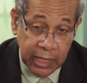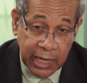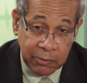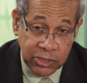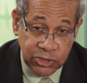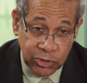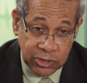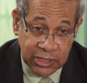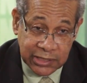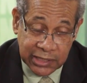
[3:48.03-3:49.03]
I'm not
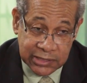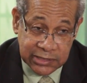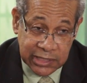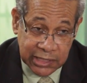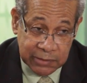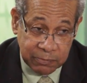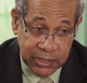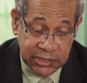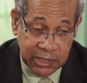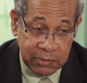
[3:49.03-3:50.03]
certain that that is taking
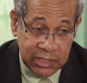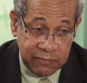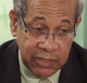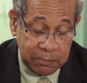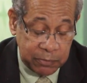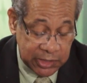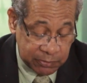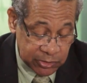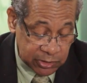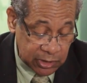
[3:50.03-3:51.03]
place. I believe that
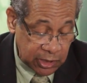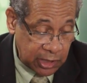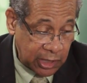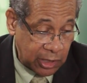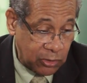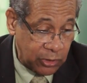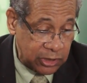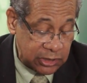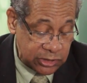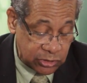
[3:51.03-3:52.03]
people are
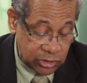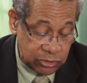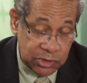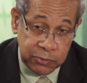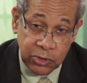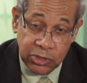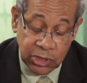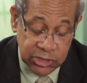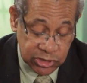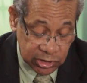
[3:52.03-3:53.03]
going to these countries without
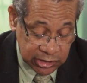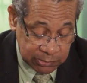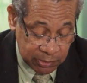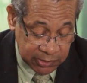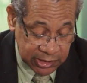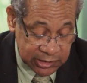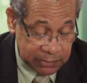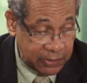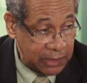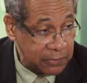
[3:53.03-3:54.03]
consulting public health
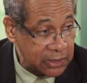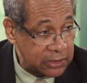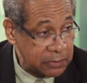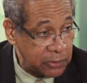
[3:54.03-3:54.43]
departments.